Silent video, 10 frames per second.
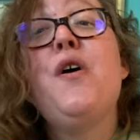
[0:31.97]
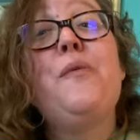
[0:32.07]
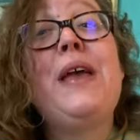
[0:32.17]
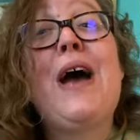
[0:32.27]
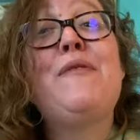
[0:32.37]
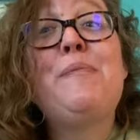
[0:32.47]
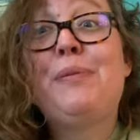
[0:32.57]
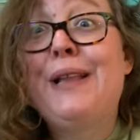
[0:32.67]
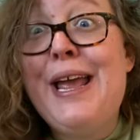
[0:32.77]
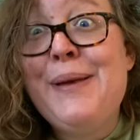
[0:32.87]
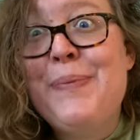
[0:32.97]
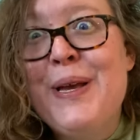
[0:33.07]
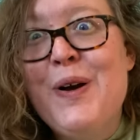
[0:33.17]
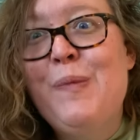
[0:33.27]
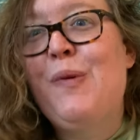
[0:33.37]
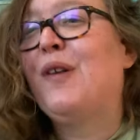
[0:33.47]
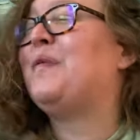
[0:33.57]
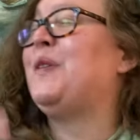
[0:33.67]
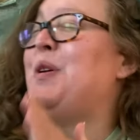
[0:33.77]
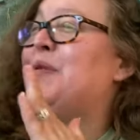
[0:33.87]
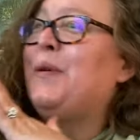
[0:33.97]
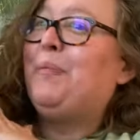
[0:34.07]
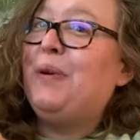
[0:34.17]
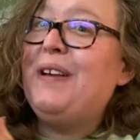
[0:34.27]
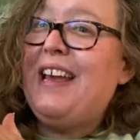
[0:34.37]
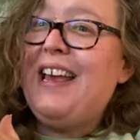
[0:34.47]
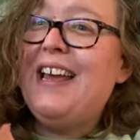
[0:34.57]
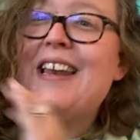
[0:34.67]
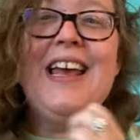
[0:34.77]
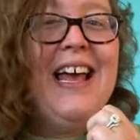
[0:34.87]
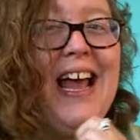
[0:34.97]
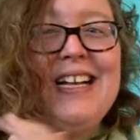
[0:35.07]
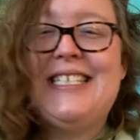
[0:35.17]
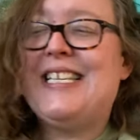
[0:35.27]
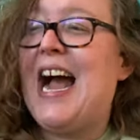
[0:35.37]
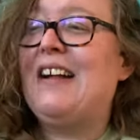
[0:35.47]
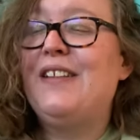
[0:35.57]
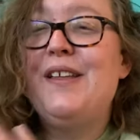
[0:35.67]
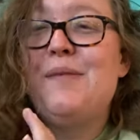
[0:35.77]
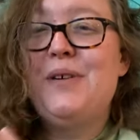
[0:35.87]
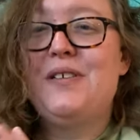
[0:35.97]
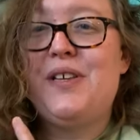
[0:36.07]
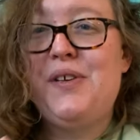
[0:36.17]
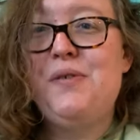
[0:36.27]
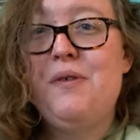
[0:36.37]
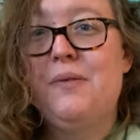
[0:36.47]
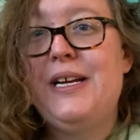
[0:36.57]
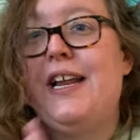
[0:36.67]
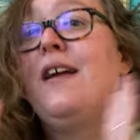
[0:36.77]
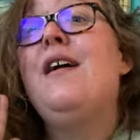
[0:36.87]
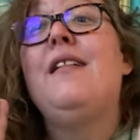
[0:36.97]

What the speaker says: We have a blank bingo board for you to put in exactly the books that you are reading.